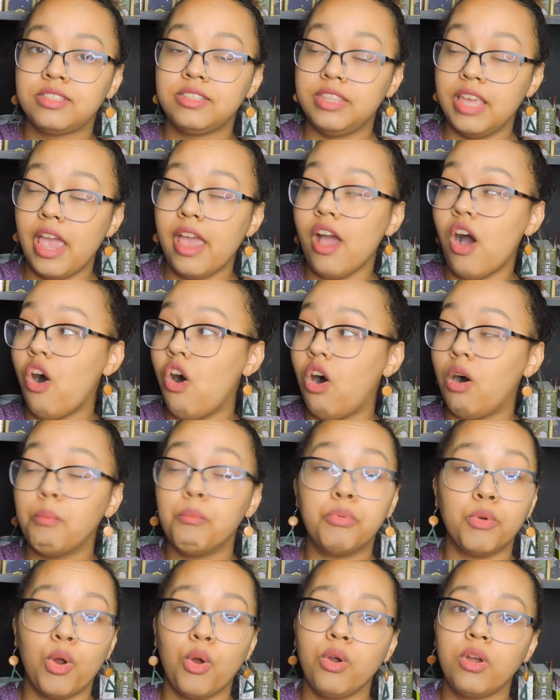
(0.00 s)
they all
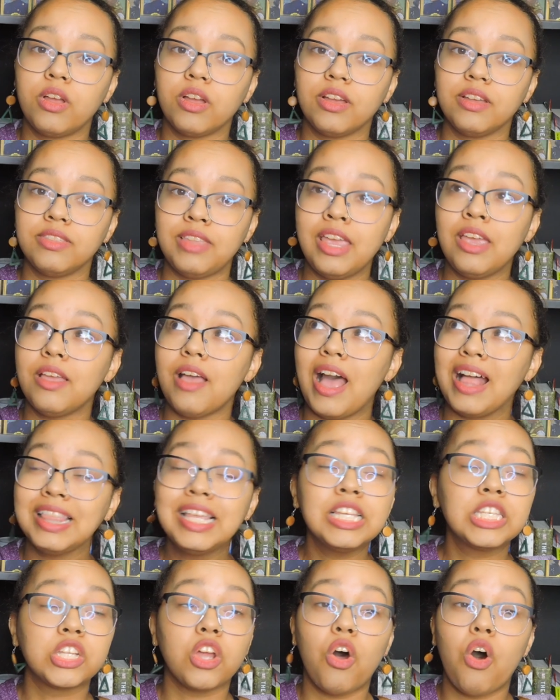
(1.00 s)
broke, they at
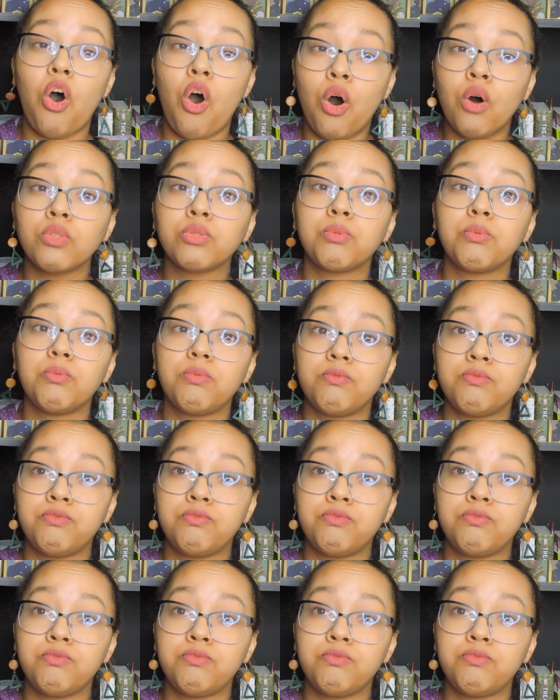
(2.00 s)
least all